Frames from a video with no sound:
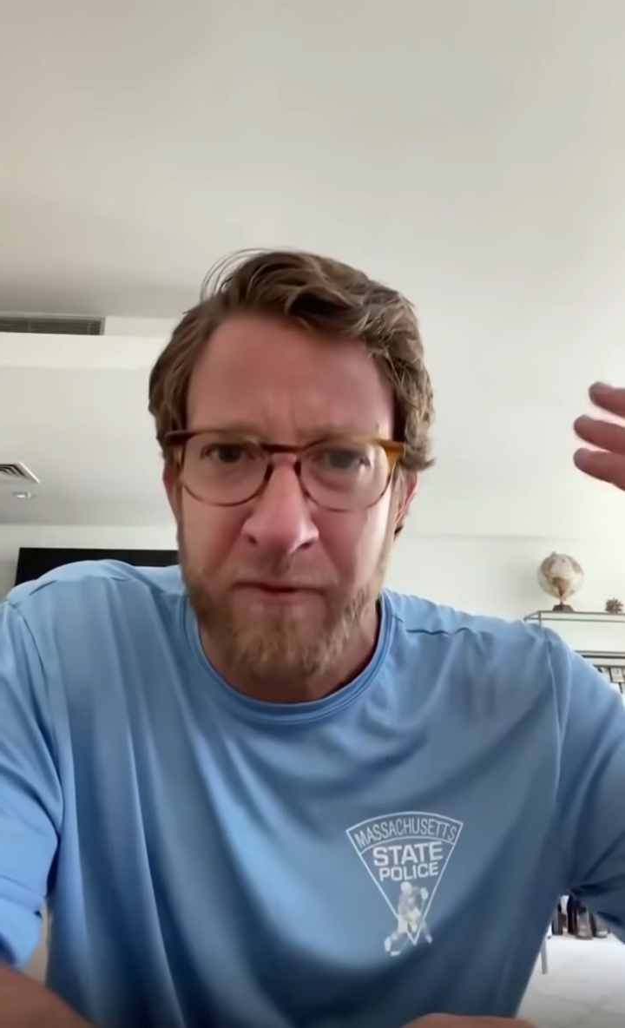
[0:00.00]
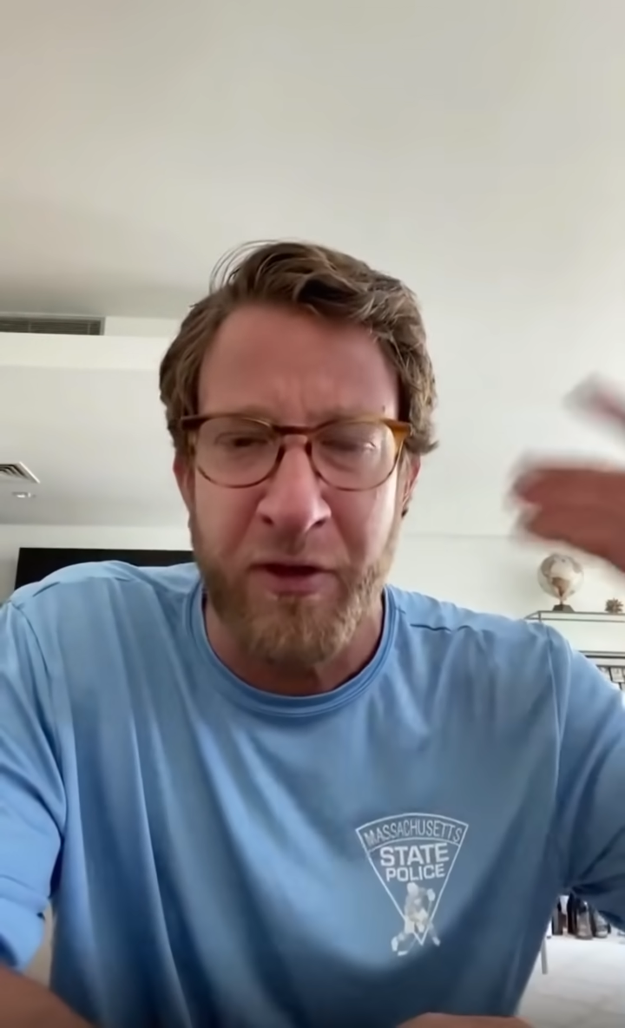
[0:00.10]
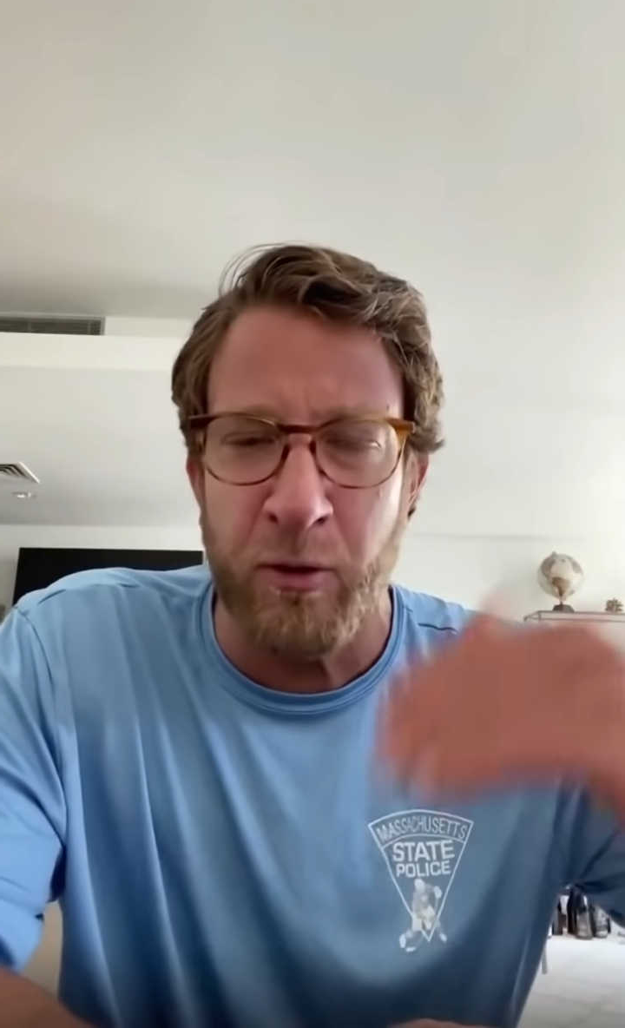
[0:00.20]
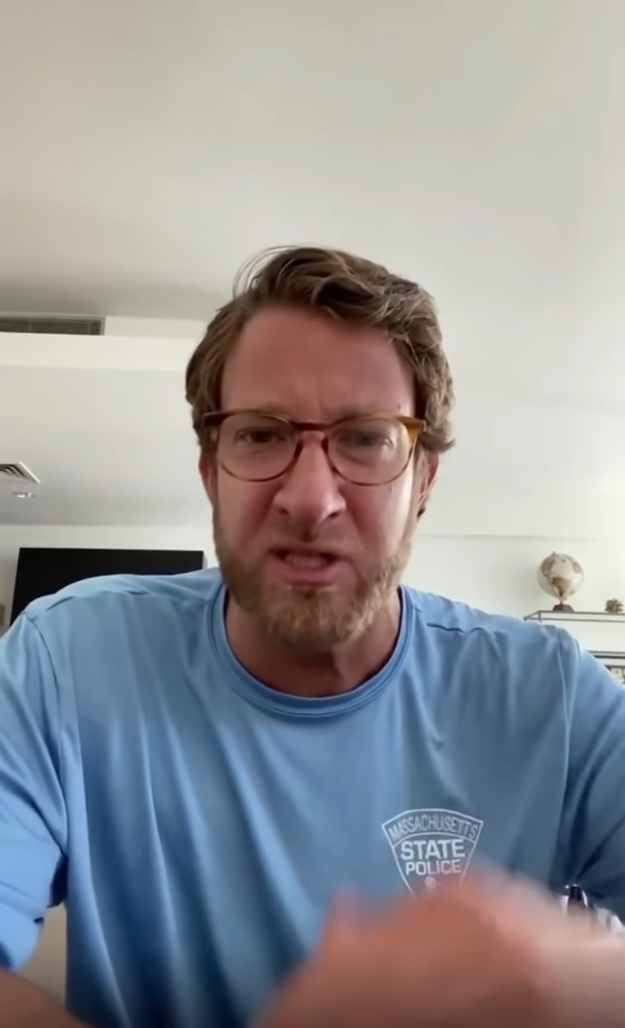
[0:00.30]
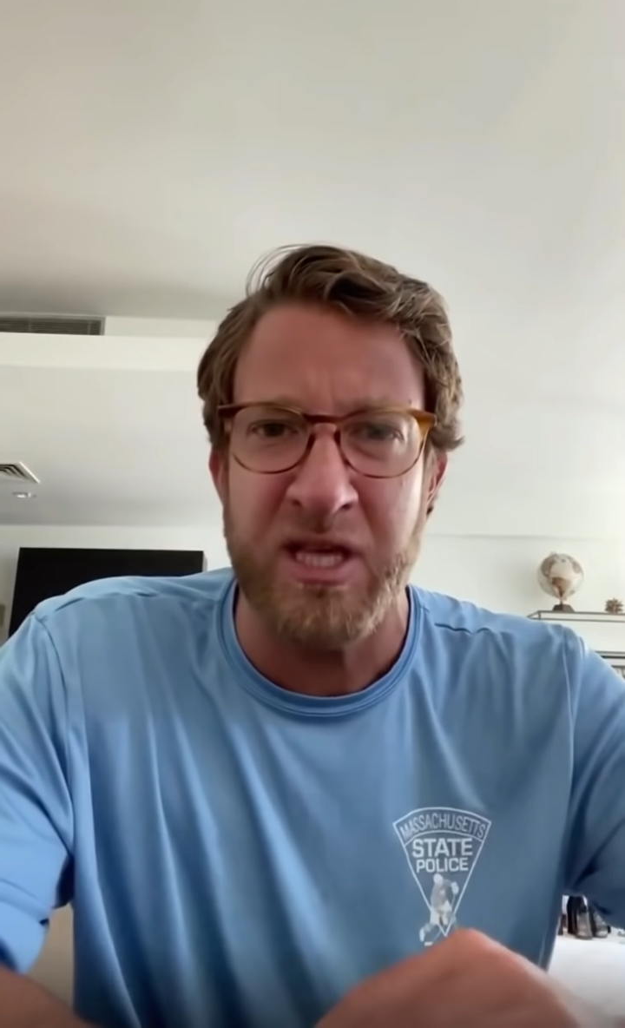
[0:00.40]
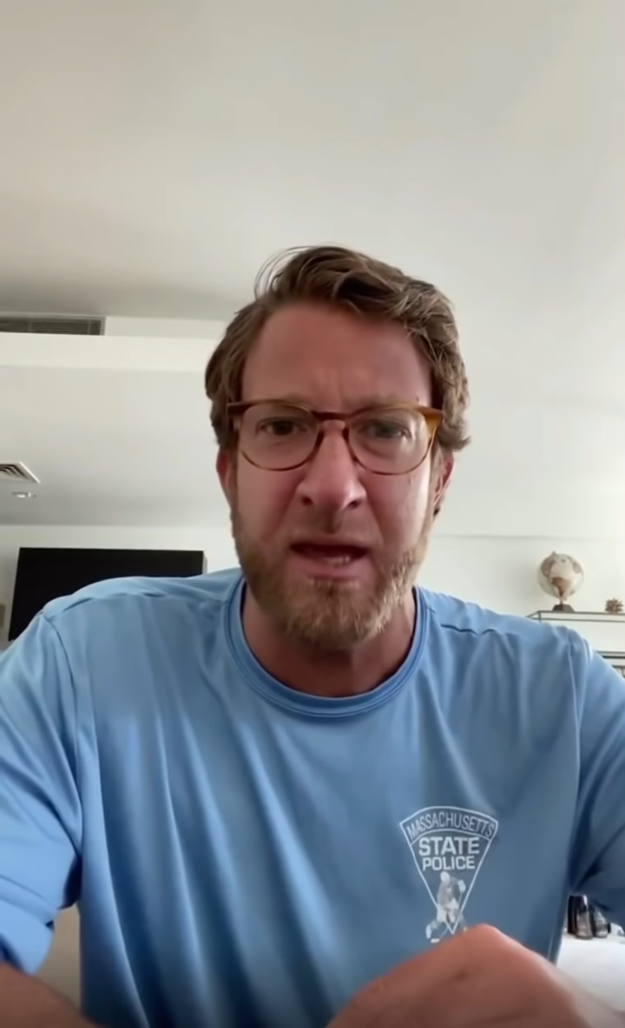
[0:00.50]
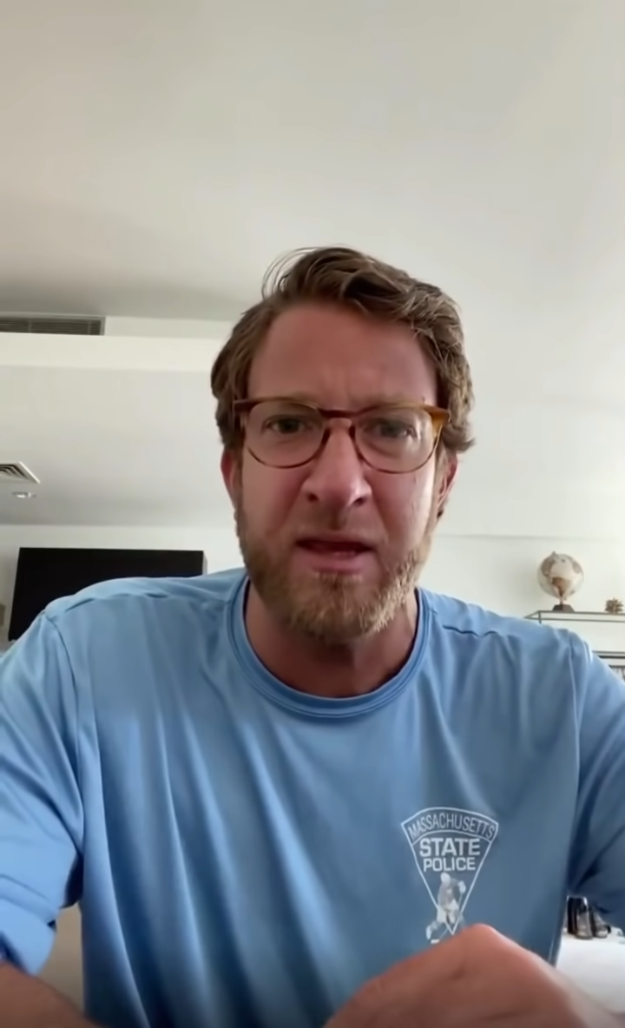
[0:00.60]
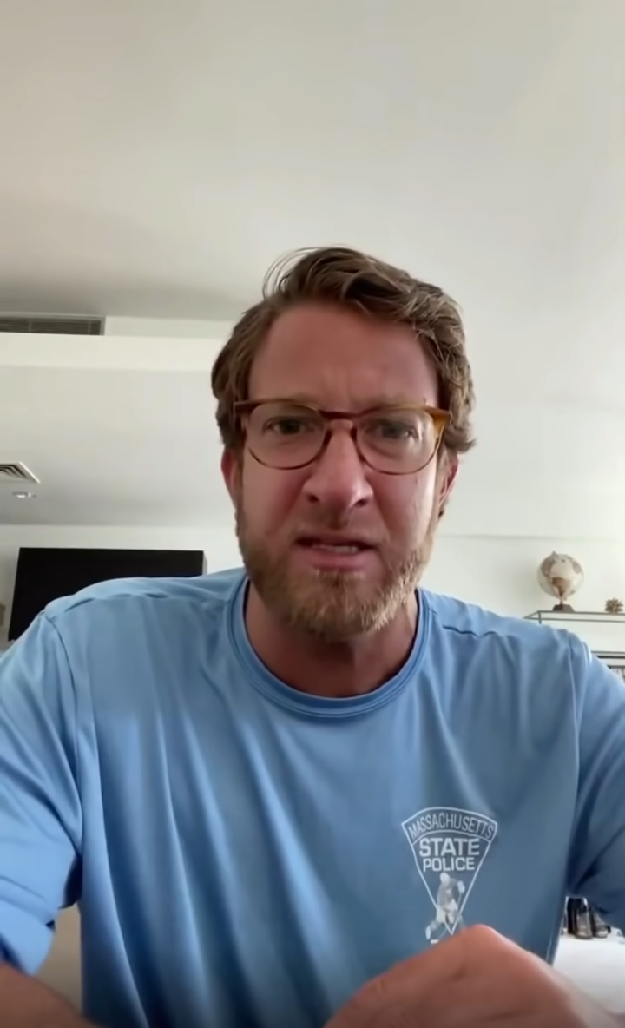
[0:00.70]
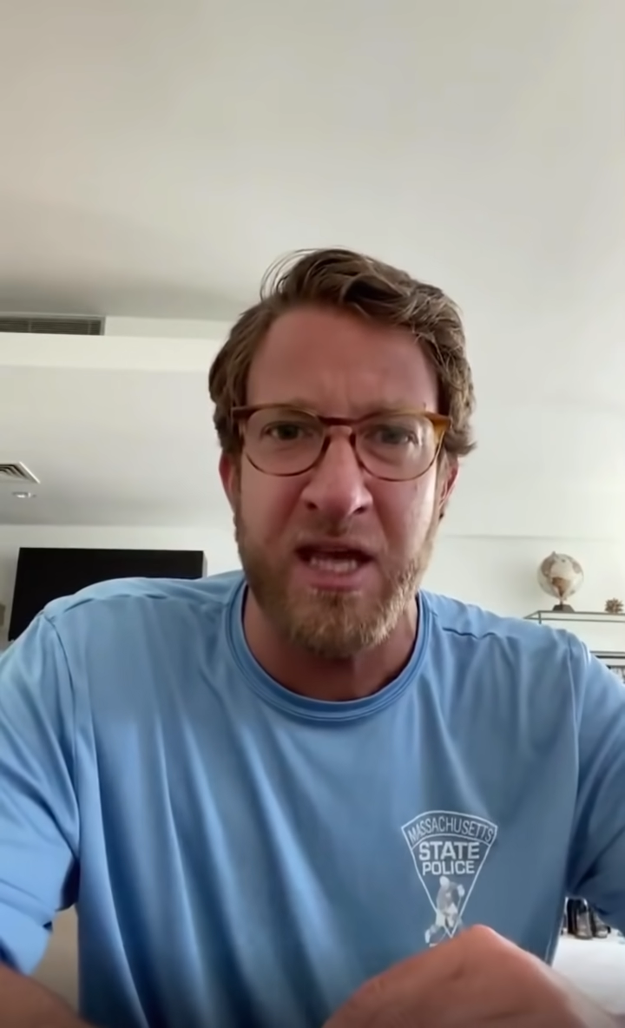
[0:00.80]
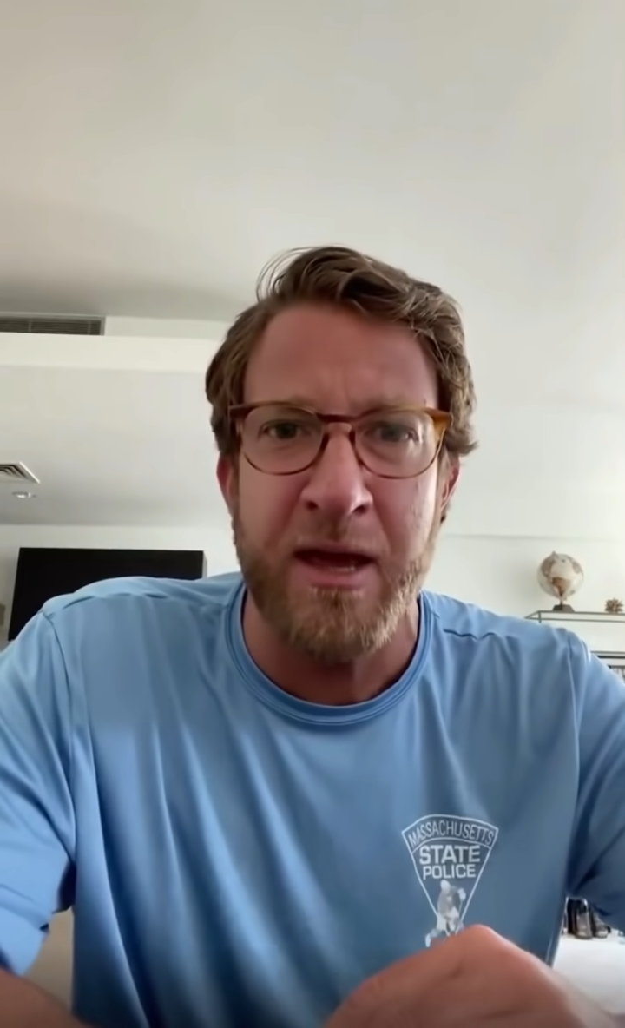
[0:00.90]
If they want to stay in,
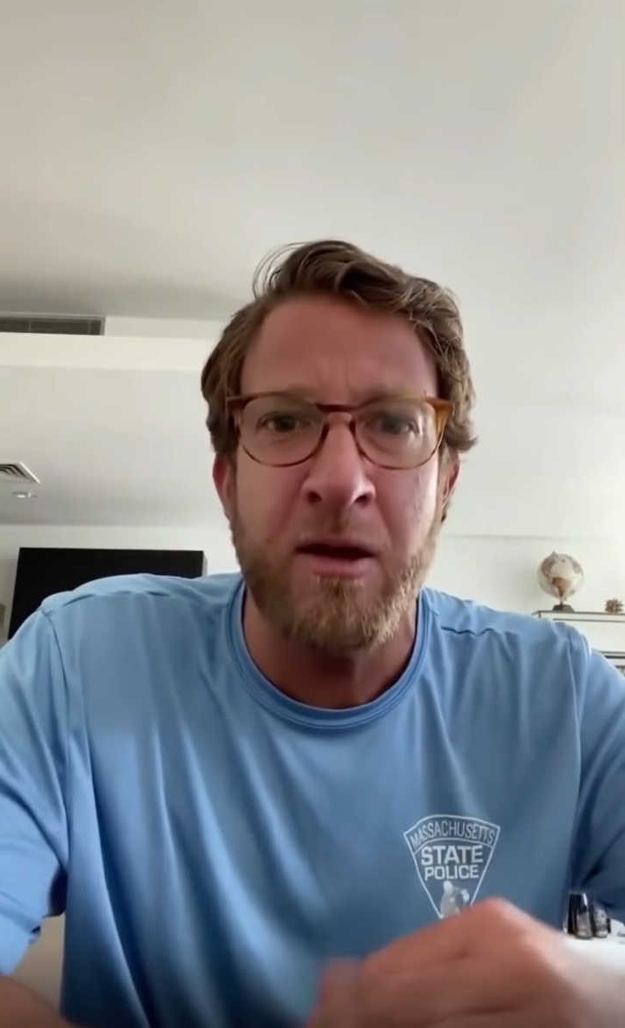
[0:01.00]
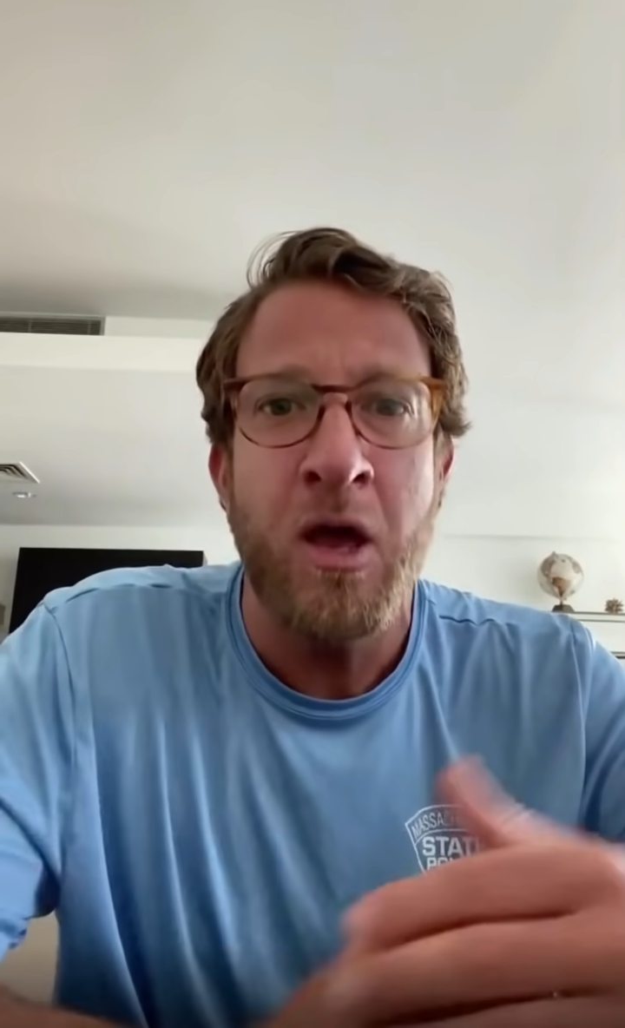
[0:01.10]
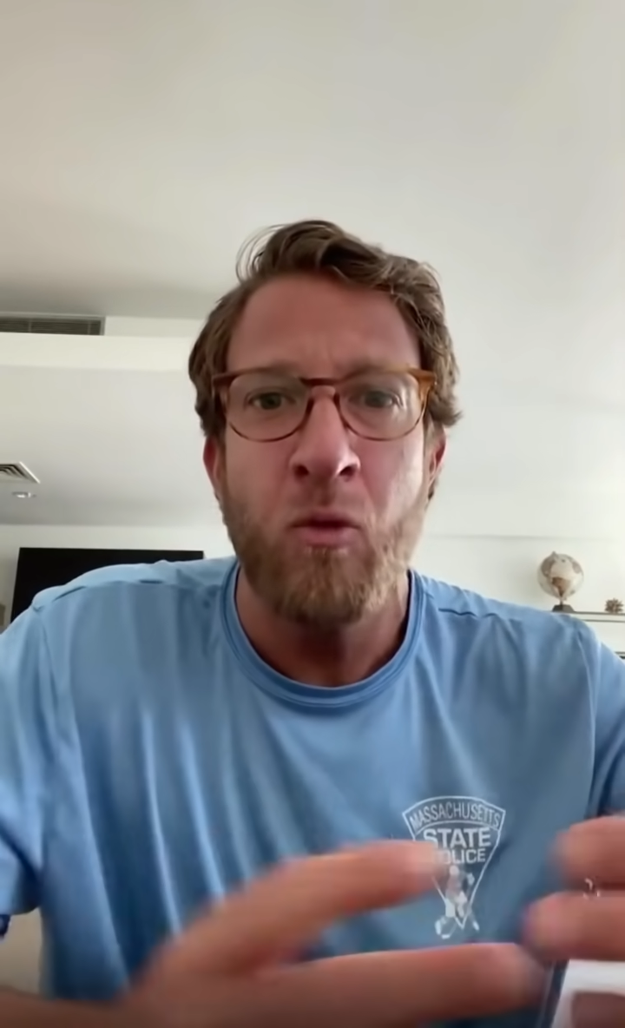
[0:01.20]
they stay in.